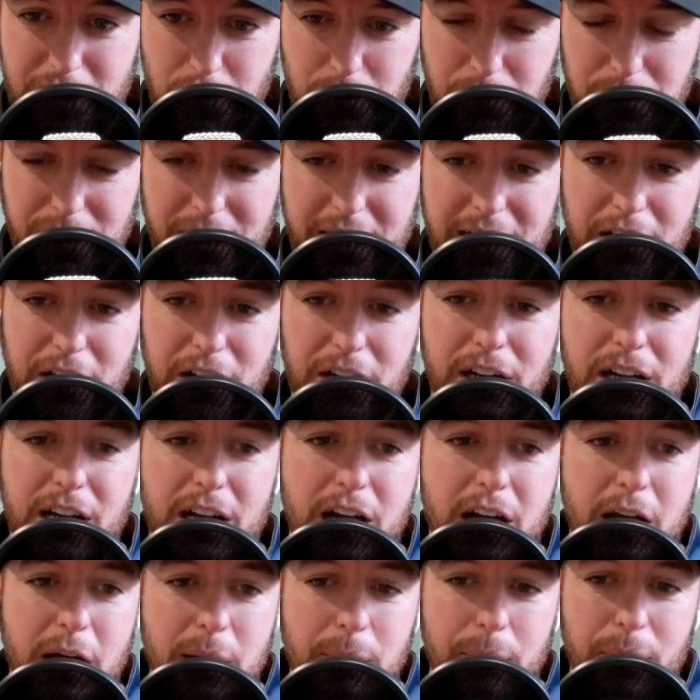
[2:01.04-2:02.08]
planner.
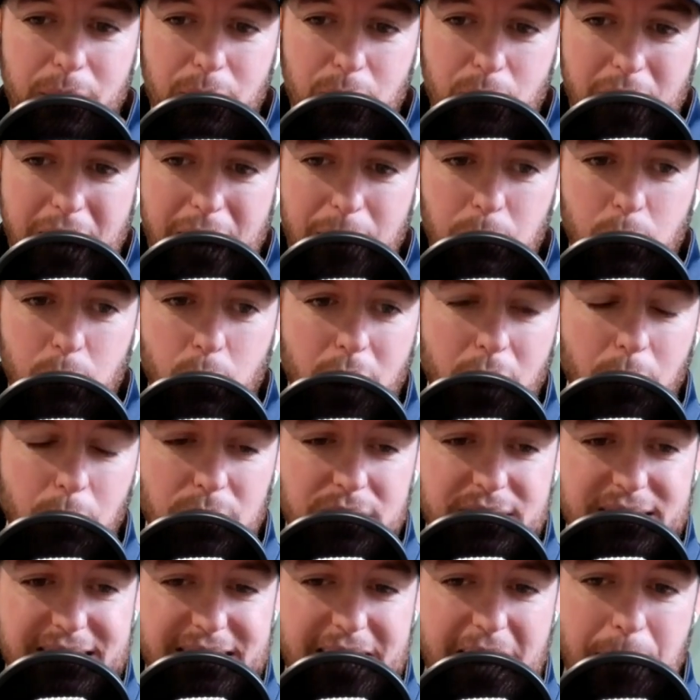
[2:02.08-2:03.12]
But Rob, what
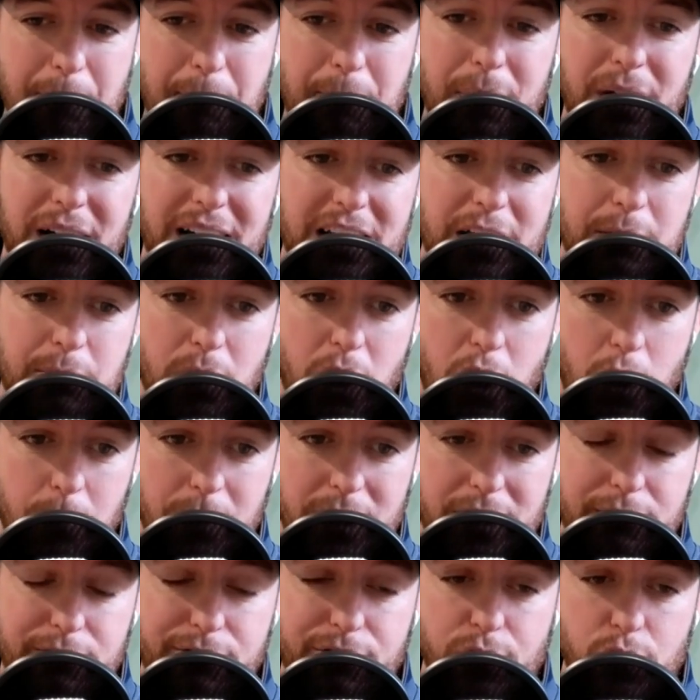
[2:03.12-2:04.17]
was that money
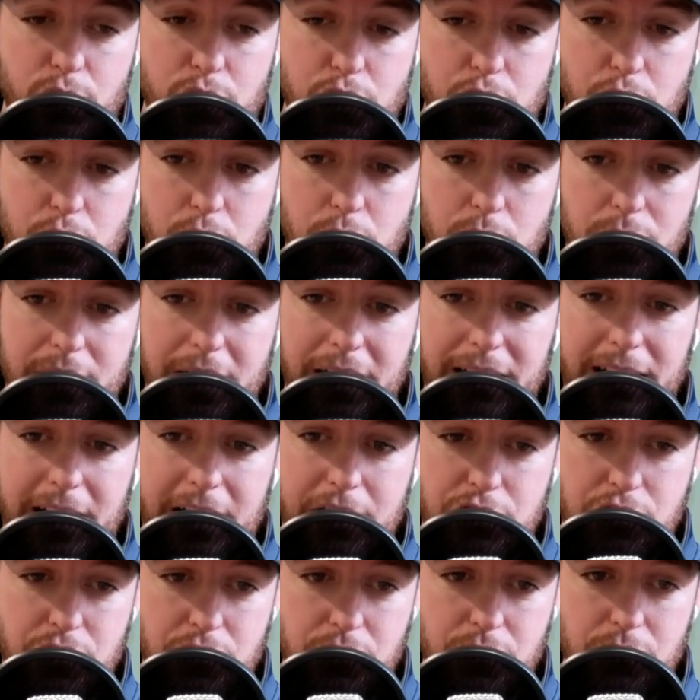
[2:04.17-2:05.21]
moment for you that
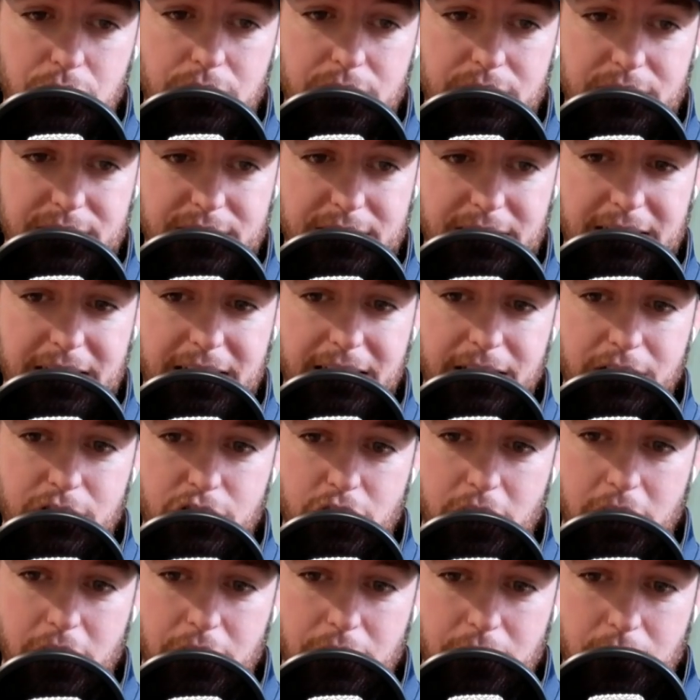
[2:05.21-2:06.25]
led you to sit in the
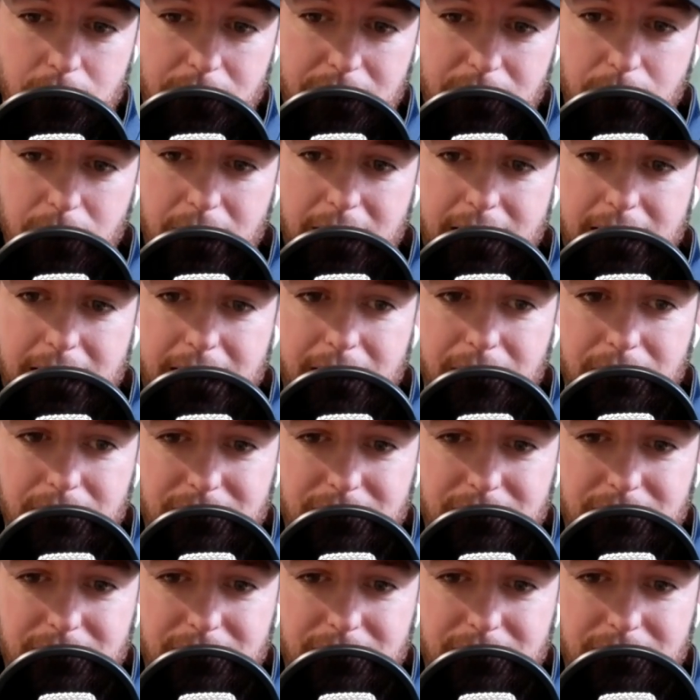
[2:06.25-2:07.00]
chair you're in right now?